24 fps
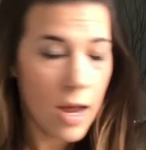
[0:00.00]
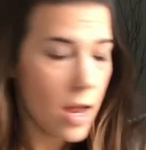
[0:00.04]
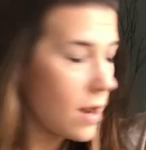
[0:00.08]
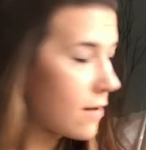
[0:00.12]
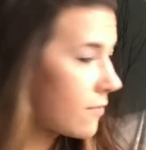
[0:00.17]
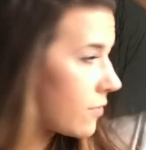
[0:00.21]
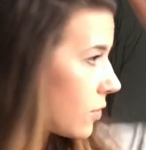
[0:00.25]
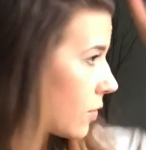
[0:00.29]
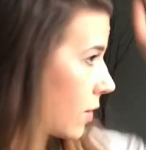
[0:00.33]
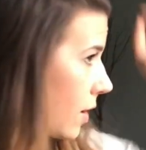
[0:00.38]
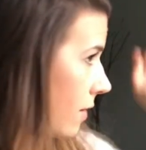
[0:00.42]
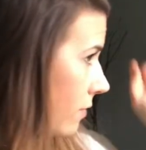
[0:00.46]

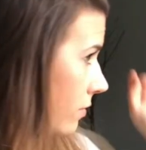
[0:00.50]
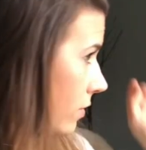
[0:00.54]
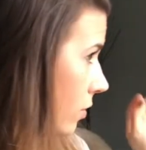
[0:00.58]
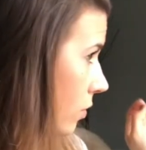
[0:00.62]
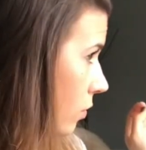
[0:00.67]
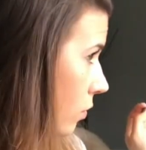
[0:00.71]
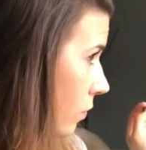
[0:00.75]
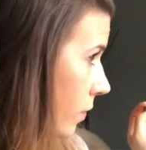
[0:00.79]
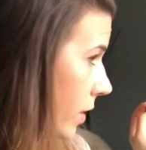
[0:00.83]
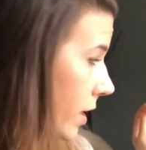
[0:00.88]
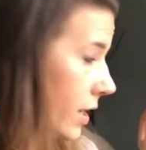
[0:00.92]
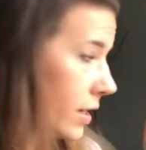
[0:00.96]
If you have
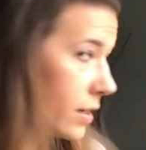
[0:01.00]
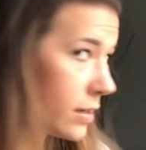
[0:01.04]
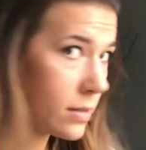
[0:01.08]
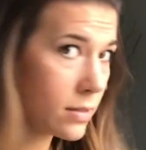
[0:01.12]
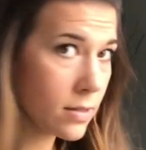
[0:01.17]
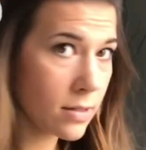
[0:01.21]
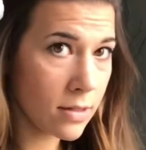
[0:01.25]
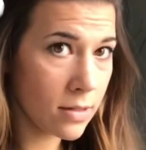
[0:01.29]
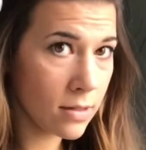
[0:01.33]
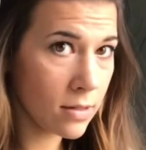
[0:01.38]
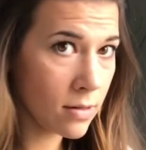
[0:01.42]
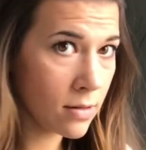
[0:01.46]
little
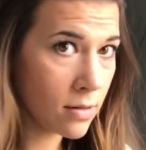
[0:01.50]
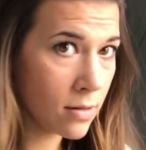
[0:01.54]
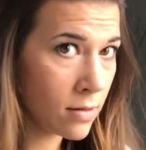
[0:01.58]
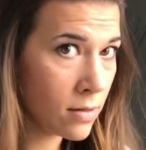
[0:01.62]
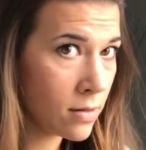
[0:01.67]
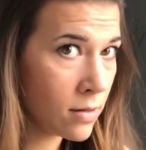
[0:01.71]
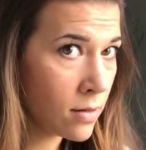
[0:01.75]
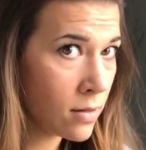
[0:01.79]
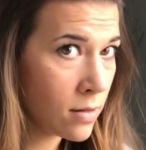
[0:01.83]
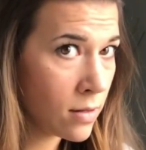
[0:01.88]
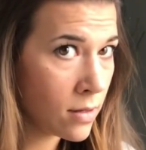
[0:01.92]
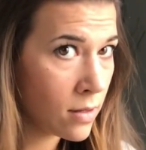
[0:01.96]
wings,
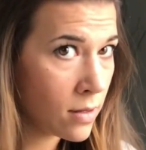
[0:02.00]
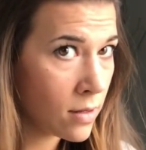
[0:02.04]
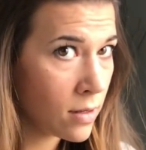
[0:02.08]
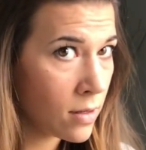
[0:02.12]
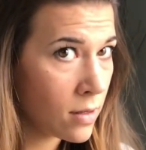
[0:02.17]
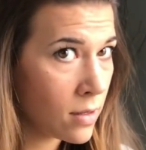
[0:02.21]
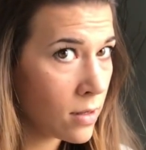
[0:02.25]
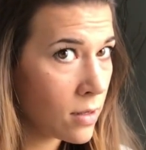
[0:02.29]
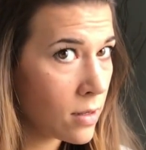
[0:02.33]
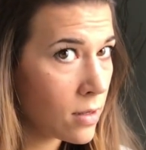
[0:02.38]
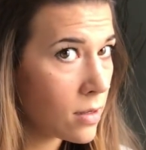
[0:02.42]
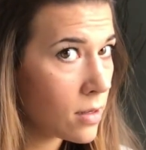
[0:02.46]

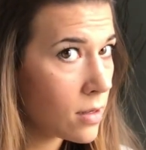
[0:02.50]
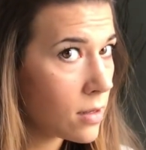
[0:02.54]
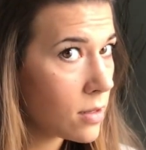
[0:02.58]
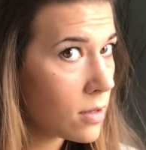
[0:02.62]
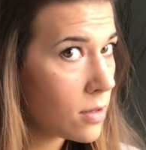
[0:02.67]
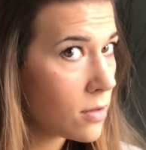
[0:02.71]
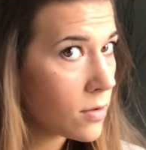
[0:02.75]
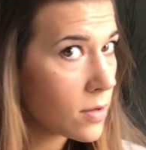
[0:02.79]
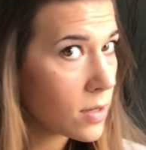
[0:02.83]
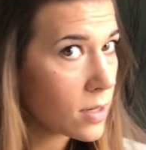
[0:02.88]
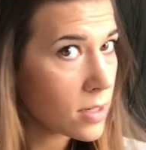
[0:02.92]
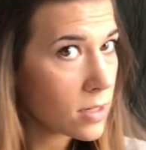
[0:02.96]

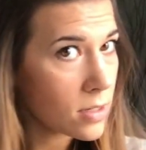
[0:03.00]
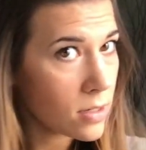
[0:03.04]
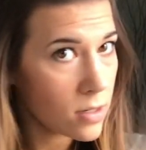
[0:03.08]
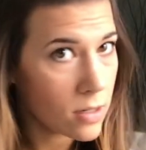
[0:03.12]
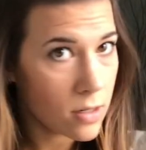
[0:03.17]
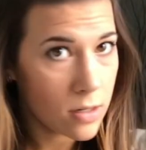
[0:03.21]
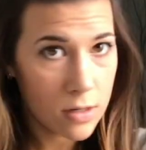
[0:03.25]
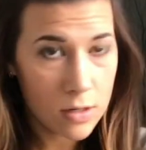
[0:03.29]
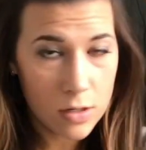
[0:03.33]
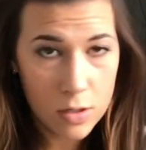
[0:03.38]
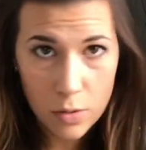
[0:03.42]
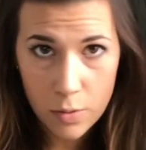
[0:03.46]
you can
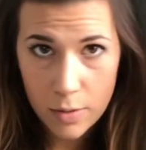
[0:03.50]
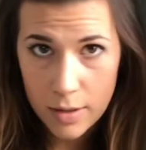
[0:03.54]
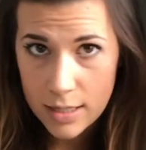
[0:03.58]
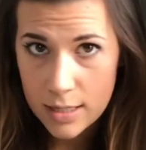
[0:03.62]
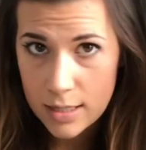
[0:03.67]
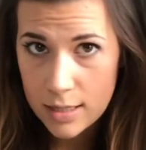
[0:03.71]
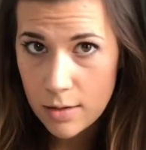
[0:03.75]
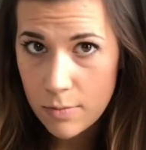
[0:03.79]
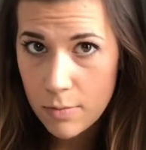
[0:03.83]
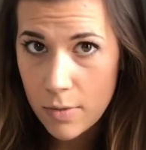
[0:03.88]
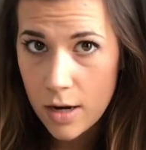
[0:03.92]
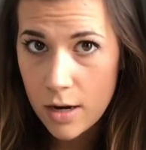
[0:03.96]

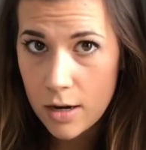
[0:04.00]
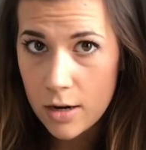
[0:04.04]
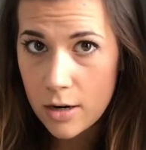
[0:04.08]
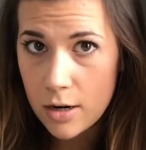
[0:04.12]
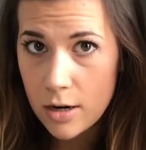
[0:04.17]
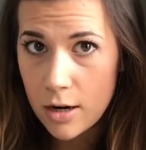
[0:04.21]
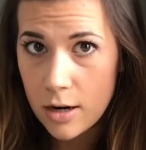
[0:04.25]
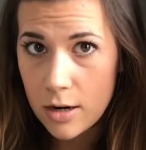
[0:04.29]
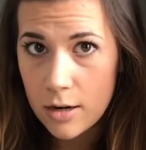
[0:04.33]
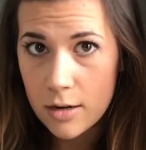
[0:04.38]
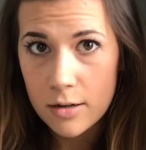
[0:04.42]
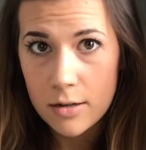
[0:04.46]
twist them
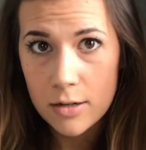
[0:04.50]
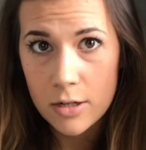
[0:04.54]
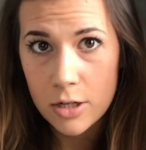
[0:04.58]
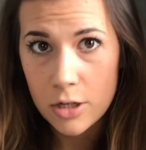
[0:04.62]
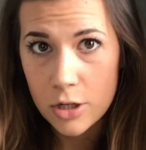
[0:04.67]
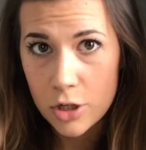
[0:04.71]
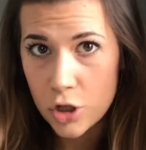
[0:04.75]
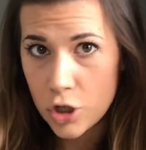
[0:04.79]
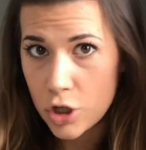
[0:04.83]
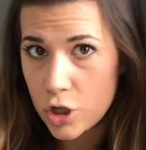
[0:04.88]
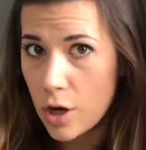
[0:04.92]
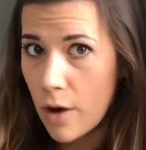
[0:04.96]
under,
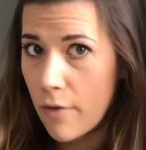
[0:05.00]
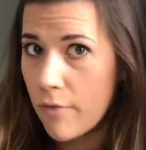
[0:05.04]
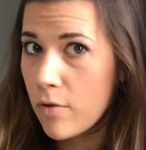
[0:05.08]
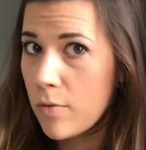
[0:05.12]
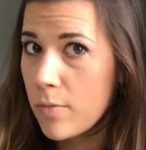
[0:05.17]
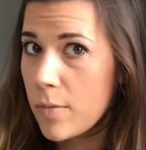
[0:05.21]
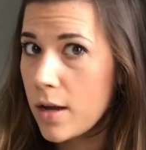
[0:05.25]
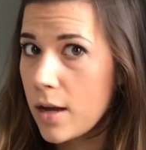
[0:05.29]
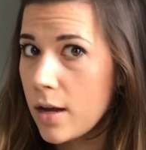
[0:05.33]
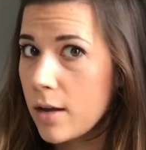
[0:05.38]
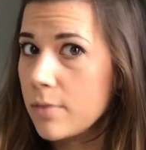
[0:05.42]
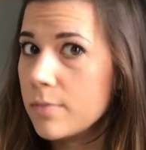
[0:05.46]
shove
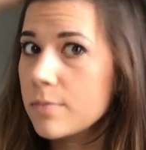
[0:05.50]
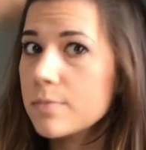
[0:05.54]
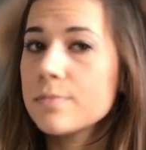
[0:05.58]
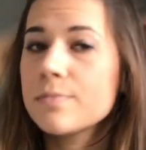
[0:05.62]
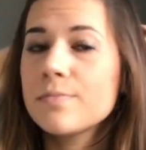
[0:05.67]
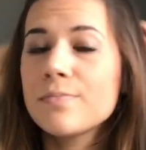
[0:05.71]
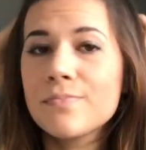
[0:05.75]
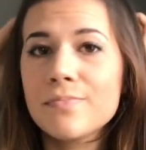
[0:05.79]
them in,